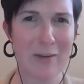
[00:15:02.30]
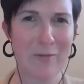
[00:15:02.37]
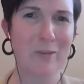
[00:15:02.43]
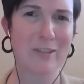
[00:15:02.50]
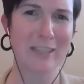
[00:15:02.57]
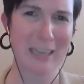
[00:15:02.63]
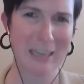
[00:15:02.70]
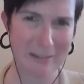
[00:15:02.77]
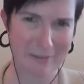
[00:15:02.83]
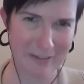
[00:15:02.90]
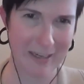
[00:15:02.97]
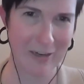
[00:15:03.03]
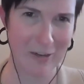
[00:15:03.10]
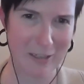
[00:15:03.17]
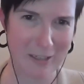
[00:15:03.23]
We'll say it
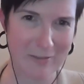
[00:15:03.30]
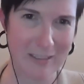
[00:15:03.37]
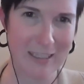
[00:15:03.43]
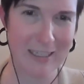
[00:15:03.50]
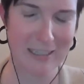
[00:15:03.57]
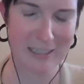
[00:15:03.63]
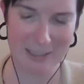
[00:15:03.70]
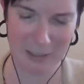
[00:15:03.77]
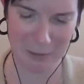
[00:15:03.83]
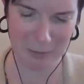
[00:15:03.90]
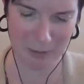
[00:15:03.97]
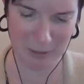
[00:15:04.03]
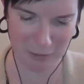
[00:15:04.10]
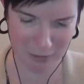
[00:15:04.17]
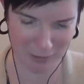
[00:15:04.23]
figuratively because that's
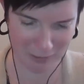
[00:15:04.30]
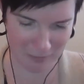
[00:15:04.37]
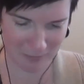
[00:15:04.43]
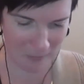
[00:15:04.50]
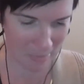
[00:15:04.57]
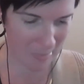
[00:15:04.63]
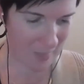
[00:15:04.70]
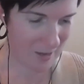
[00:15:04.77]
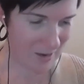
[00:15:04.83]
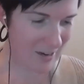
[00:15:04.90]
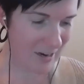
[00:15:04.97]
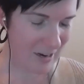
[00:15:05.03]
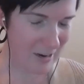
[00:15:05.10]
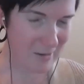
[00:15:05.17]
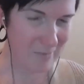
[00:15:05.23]
what you do.
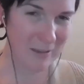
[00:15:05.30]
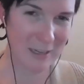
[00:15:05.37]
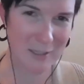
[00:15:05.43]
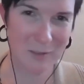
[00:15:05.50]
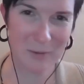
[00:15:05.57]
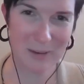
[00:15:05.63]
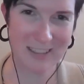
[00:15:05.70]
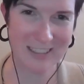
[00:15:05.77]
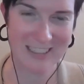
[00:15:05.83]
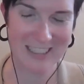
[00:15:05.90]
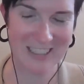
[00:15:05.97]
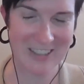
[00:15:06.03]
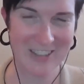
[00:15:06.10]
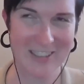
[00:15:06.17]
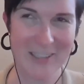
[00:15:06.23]
Blood, sweat, and
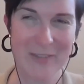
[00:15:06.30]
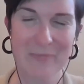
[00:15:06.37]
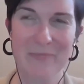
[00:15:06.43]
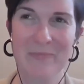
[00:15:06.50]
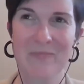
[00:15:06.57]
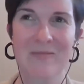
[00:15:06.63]
tears.